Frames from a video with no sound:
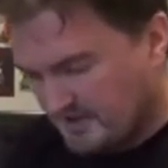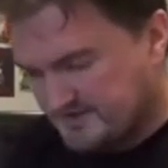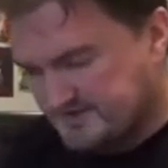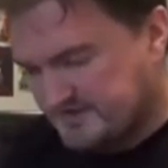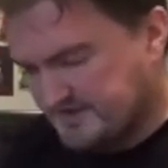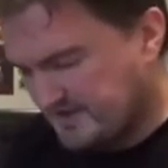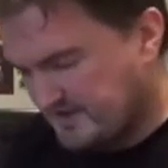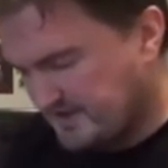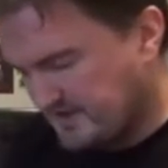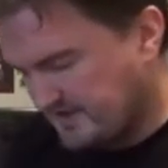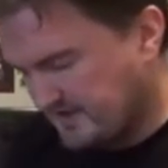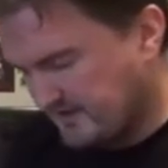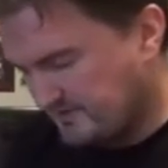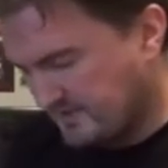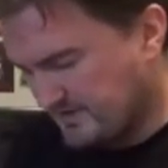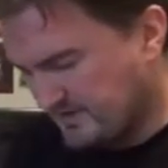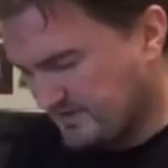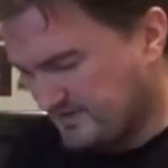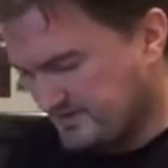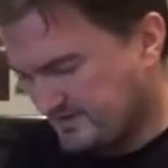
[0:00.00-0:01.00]
Today I'm
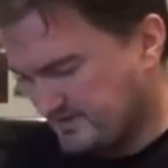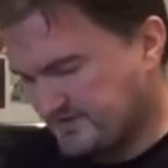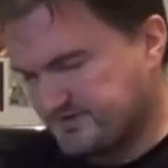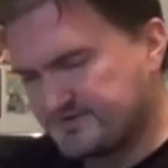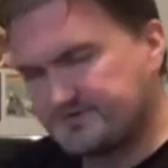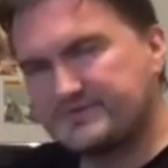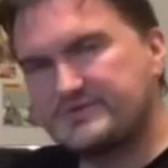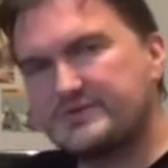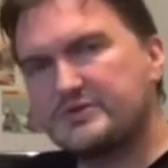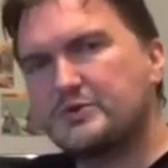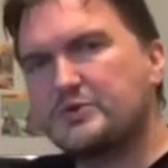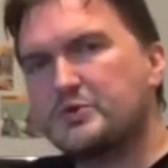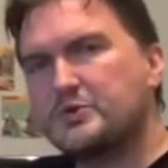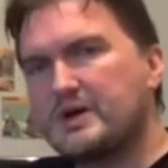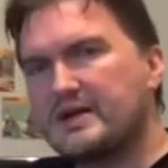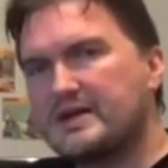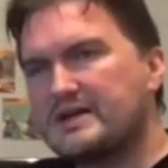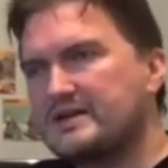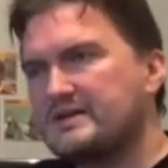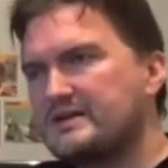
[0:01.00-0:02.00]
going to just do
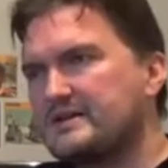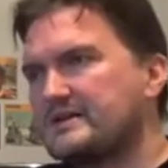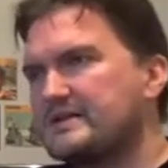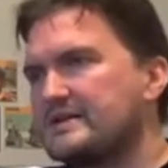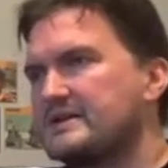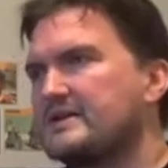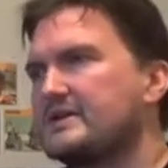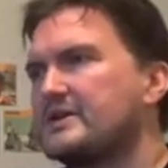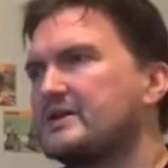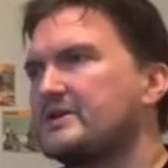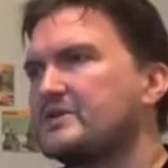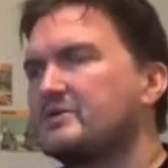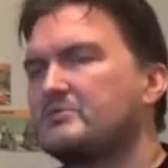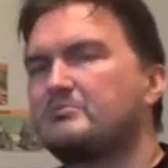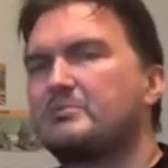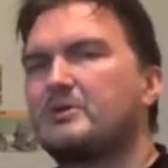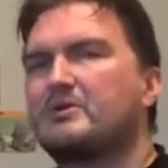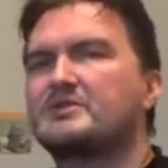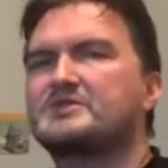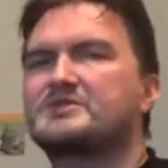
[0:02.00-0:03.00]
an
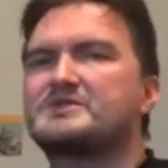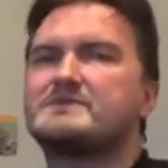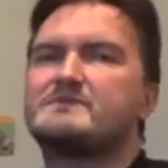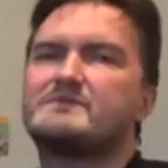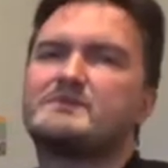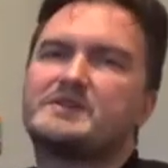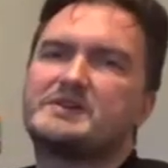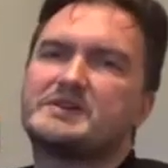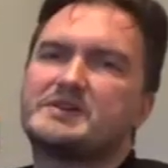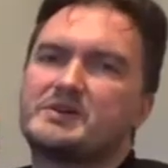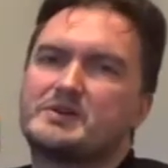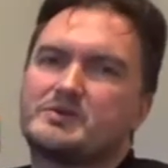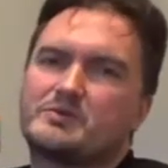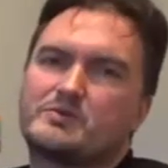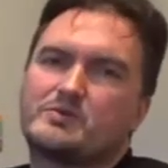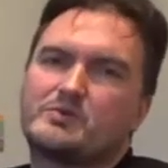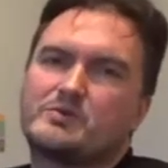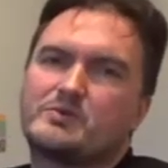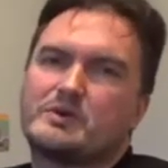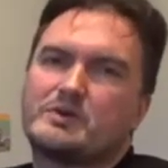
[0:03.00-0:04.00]
unboxing
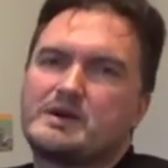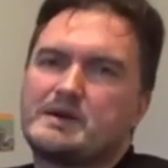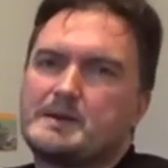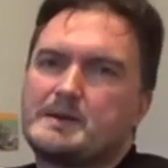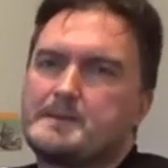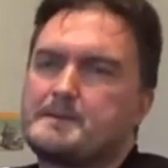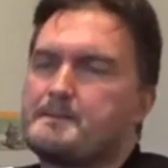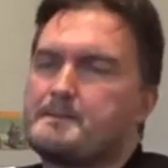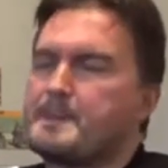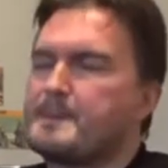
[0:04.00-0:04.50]
video. I